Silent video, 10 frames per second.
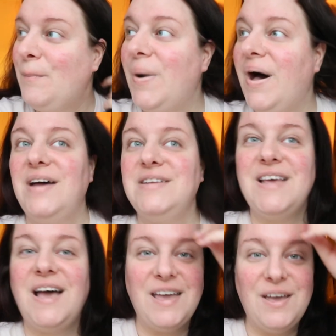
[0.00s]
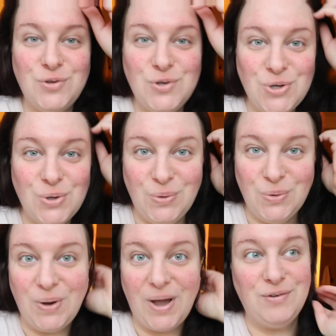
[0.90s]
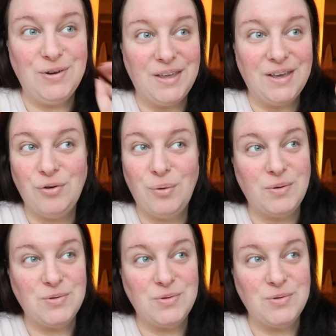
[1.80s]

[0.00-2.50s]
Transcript: but i have to show you everything from